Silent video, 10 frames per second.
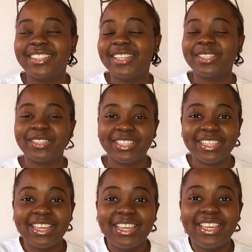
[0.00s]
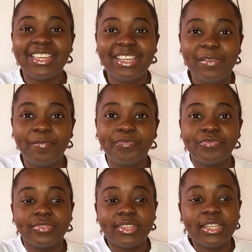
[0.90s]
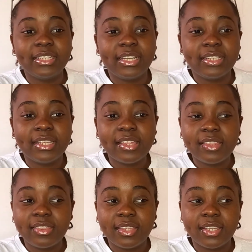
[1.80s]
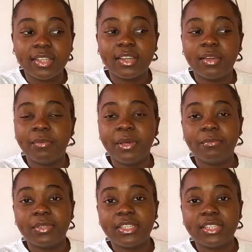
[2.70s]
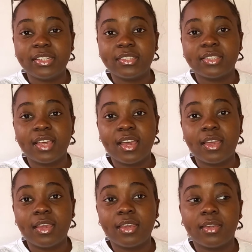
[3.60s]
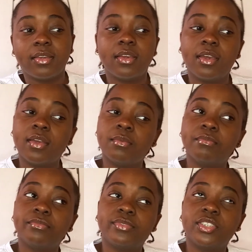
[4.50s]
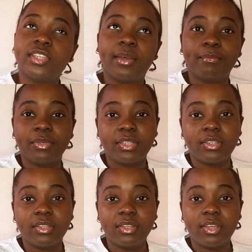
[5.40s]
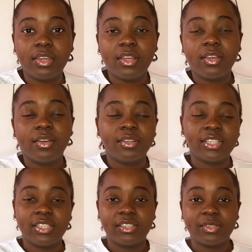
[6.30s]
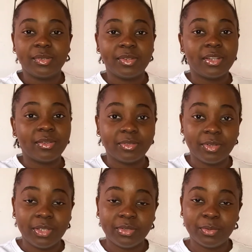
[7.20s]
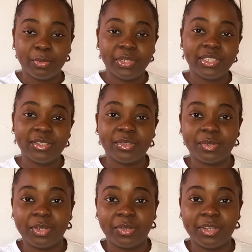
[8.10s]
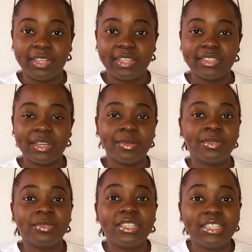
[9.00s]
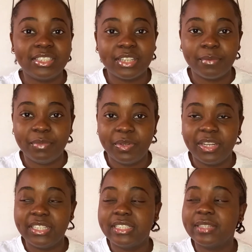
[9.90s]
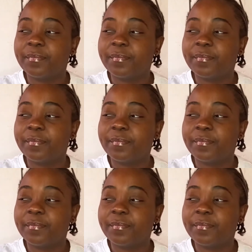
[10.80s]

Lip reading: anyways, yeah. Then another thing about me is I am chubby. Okay, so when I was going to boarding school in grade 8, I was really chubby, right?